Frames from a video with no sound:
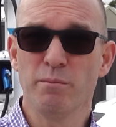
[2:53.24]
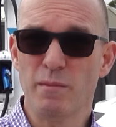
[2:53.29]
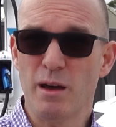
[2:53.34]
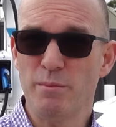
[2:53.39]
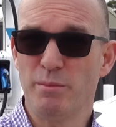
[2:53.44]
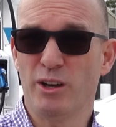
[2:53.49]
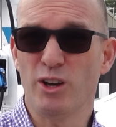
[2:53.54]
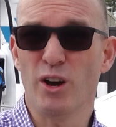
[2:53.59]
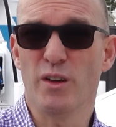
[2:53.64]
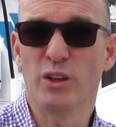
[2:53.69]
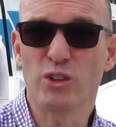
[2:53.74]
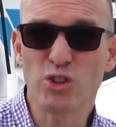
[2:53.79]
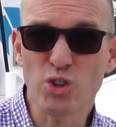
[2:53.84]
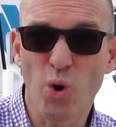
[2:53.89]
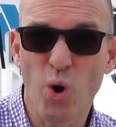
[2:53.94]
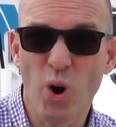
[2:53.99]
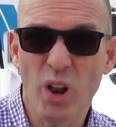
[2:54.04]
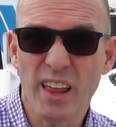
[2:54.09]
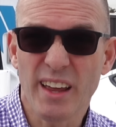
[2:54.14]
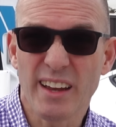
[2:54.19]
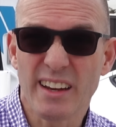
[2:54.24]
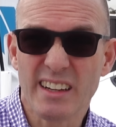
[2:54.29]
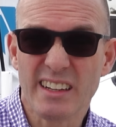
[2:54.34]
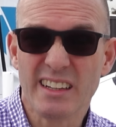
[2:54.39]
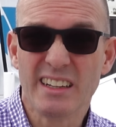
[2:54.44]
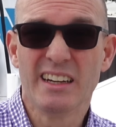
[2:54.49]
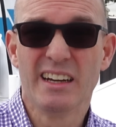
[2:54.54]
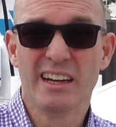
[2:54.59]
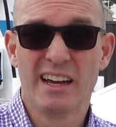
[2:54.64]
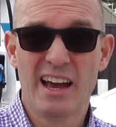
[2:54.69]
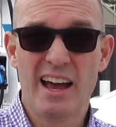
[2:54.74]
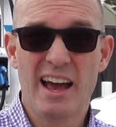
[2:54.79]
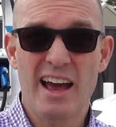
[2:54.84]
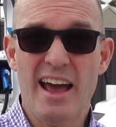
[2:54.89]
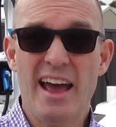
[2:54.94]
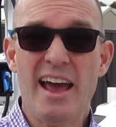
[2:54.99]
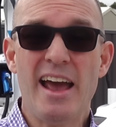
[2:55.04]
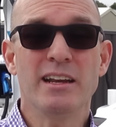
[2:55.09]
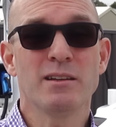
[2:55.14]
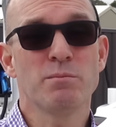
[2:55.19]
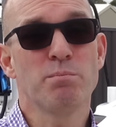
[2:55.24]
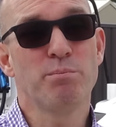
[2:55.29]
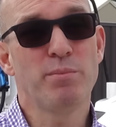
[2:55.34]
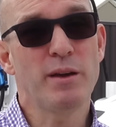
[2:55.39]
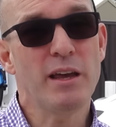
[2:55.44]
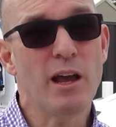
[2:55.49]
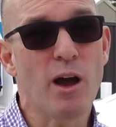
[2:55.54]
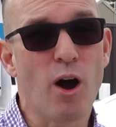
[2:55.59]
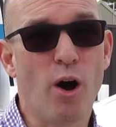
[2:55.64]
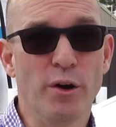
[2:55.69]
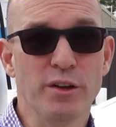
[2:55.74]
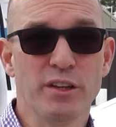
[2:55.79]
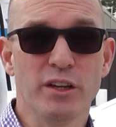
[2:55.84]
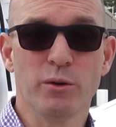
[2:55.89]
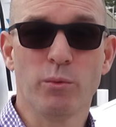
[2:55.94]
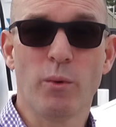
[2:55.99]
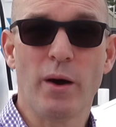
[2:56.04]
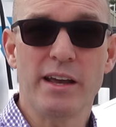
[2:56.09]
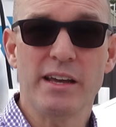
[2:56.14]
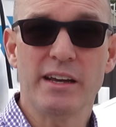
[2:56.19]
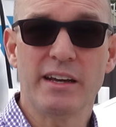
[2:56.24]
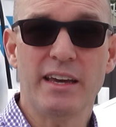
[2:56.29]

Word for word: maybe go to the toilet, and be on your way